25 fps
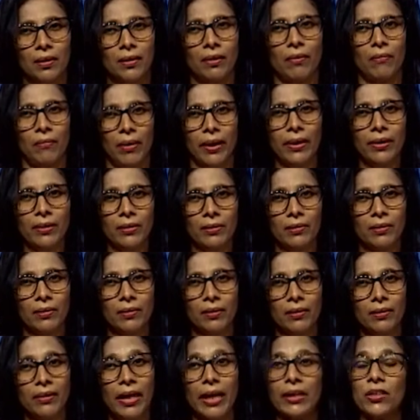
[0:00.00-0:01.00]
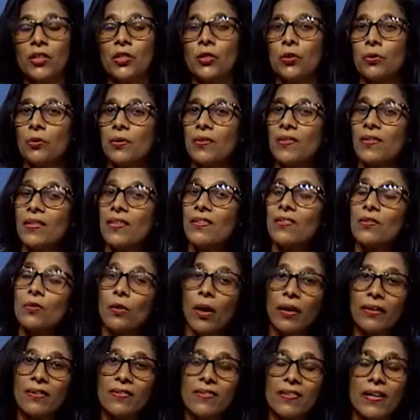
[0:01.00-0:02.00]
right. That shows he is
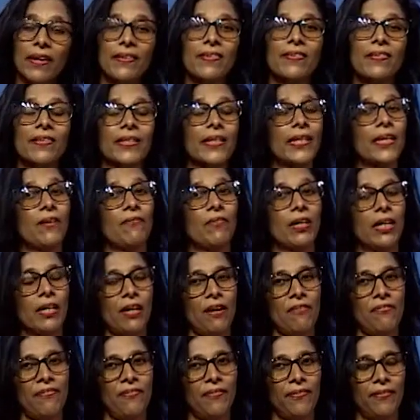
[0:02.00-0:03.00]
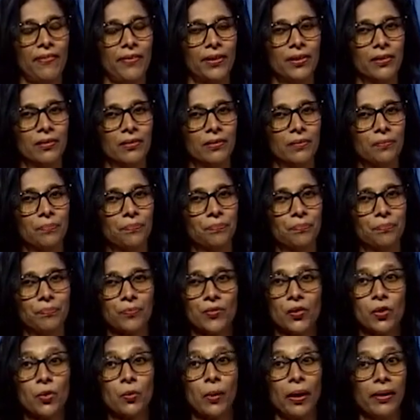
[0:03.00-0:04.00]
not sensitive enough
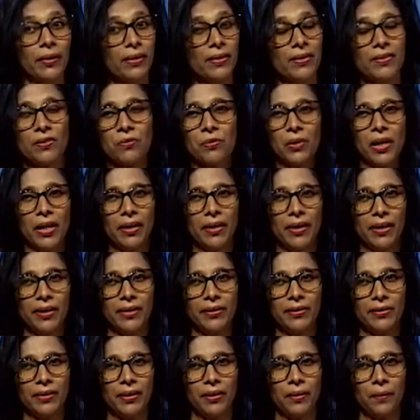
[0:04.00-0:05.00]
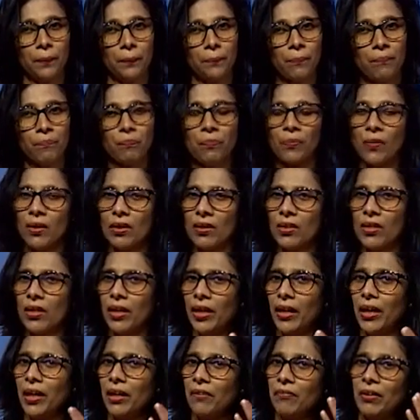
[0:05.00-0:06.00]
to understand anything.
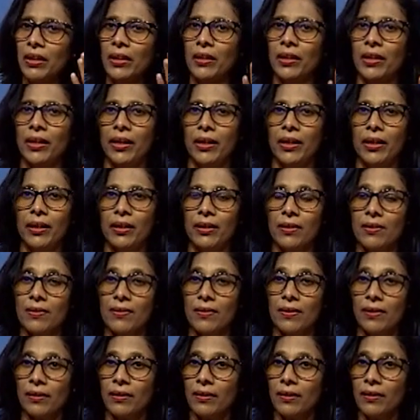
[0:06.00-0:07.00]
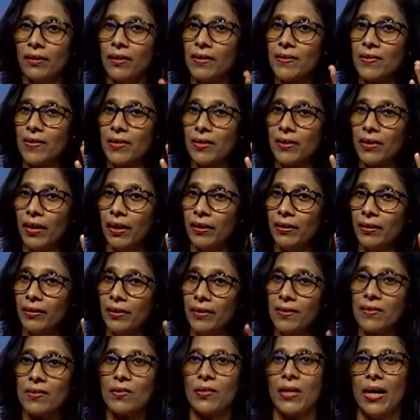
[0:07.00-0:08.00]
Even he does not
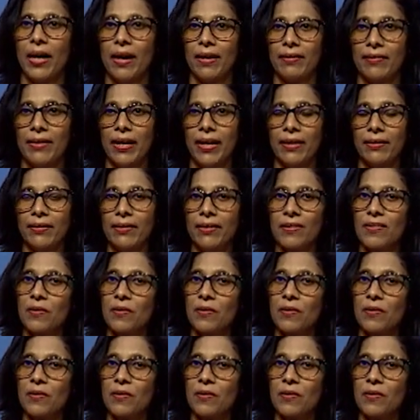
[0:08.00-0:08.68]
understand that this